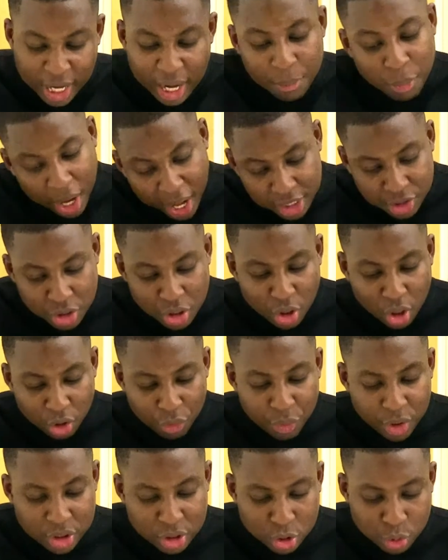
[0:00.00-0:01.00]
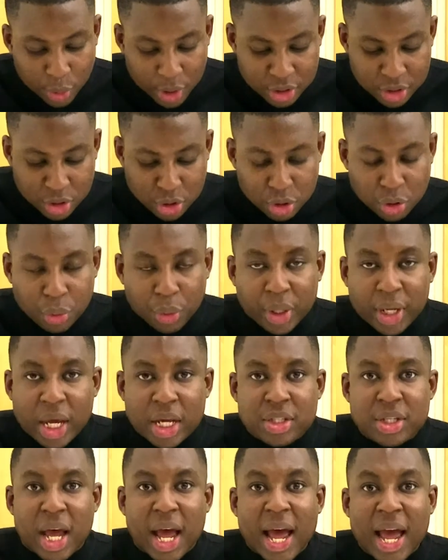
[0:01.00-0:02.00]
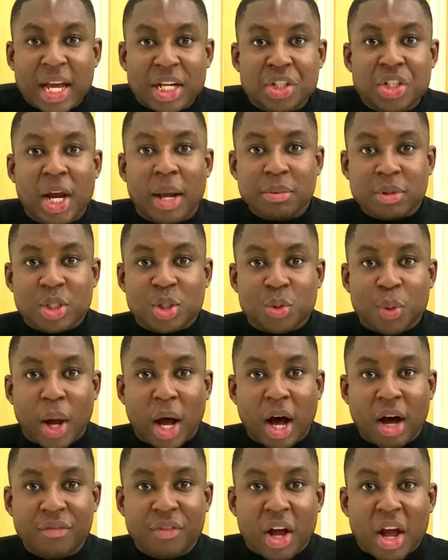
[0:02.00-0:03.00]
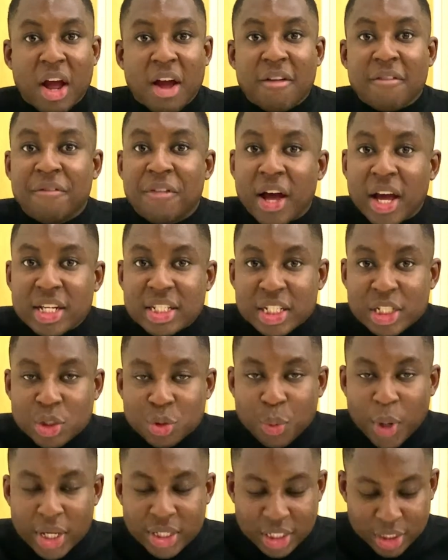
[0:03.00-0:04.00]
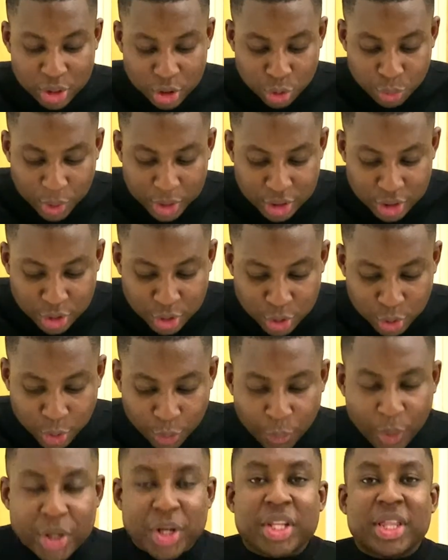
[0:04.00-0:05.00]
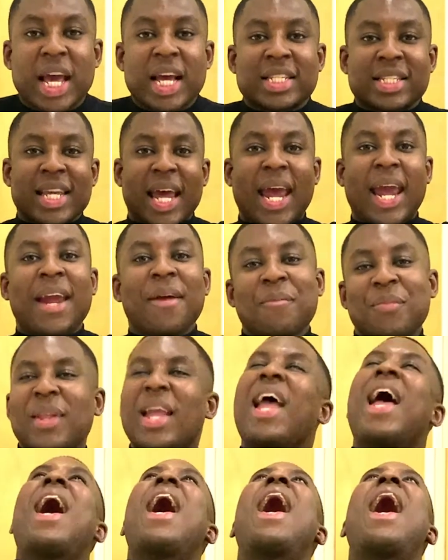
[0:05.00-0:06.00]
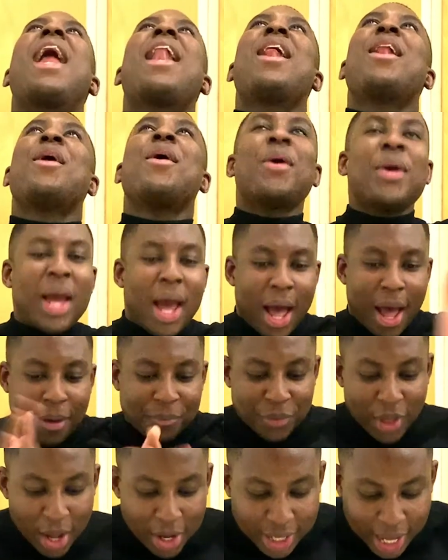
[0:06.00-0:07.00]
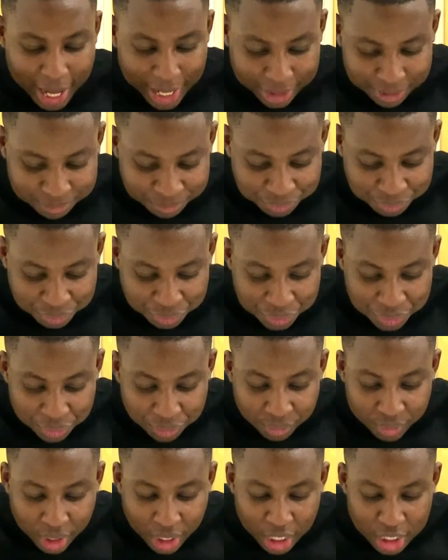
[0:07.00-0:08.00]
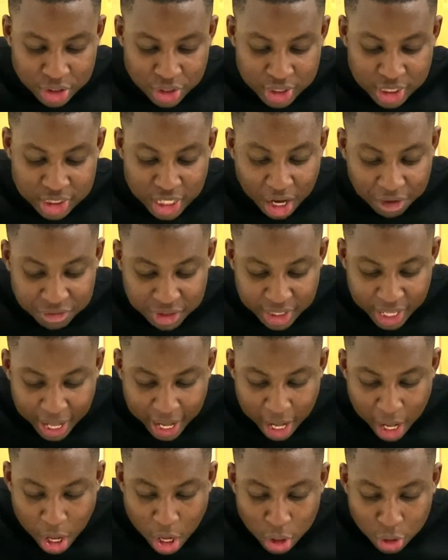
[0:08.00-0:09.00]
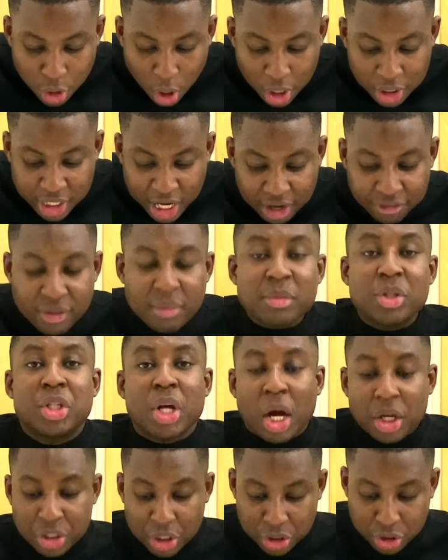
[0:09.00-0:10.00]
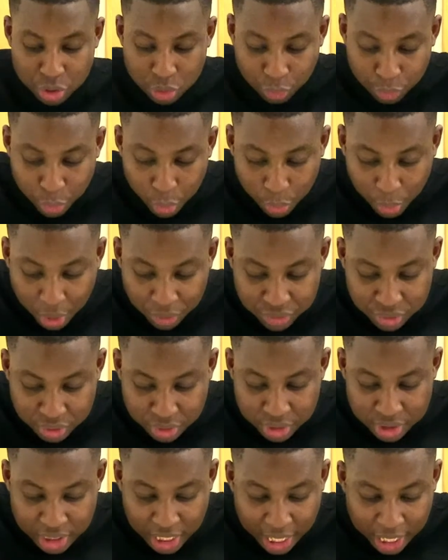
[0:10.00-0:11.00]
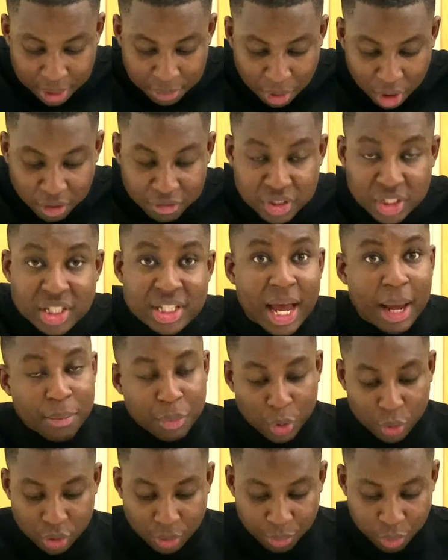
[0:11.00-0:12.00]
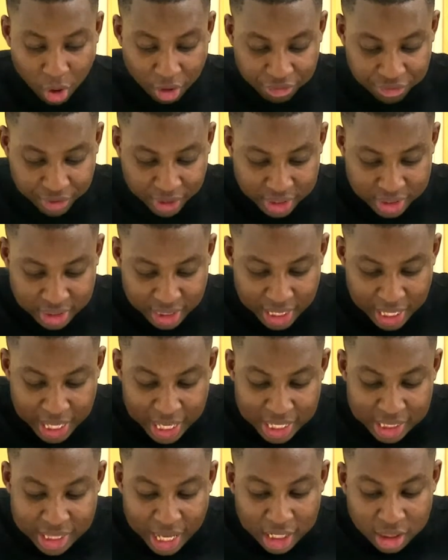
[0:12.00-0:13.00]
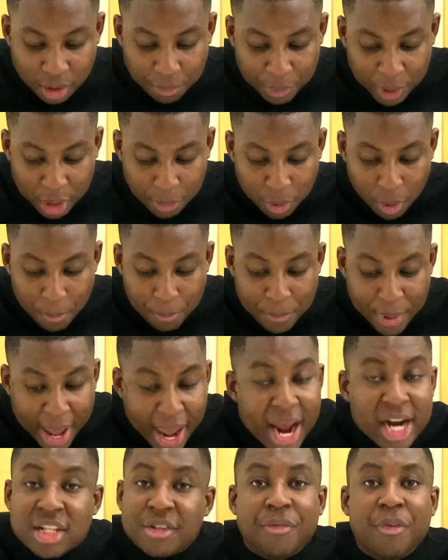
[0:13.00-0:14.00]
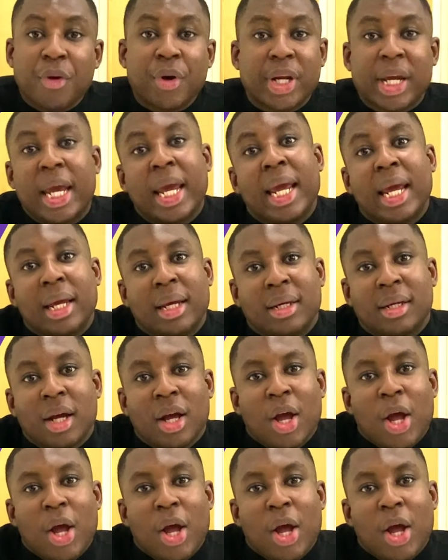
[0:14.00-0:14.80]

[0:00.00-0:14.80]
And I'm actually going to read to 22, okay? So Acts chapter 12, verses 20 to 22. When you're there, say hallelujah, okay? So it says, after that, God gave them judges to rule until the time of Samuel, the prophet. Then the people begged for a king.